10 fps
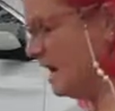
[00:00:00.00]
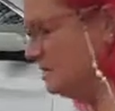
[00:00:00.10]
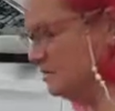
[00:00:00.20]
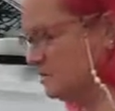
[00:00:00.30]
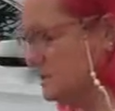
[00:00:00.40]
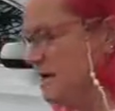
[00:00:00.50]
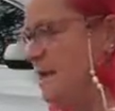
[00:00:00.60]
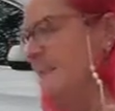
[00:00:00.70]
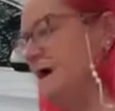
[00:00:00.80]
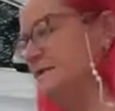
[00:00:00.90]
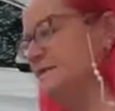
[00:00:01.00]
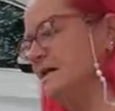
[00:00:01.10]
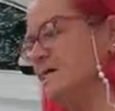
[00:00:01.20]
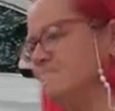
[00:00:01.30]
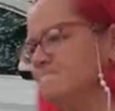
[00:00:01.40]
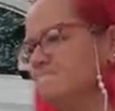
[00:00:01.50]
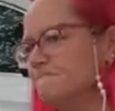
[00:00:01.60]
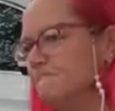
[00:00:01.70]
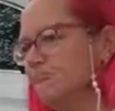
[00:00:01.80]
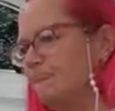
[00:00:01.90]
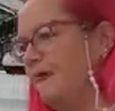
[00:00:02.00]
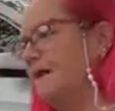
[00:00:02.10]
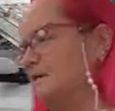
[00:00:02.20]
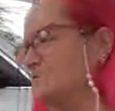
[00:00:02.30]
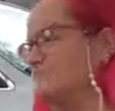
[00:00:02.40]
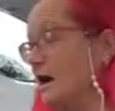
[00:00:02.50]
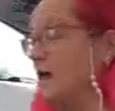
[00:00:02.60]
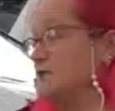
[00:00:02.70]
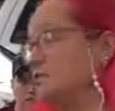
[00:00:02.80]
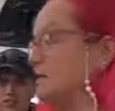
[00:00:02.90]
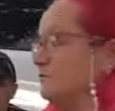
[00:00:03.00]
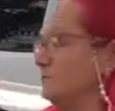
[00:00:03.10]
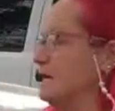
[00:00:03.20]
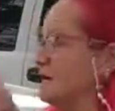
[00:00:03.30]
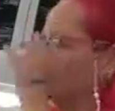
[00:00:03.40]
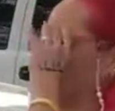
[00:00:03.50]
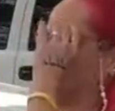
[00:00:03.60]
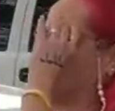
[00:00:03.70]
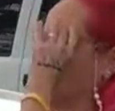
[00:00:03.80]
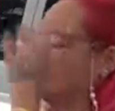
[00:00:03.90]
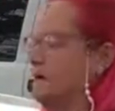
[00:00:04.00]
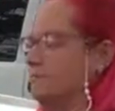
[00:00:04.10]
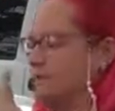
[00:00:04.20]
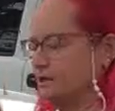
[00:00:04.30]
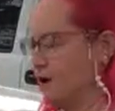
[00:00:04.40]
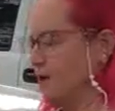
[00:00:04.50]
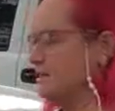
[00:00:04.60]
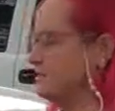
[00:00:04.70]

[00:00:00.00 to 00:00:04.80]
yellers, and so in very stressful times on Thursday when the car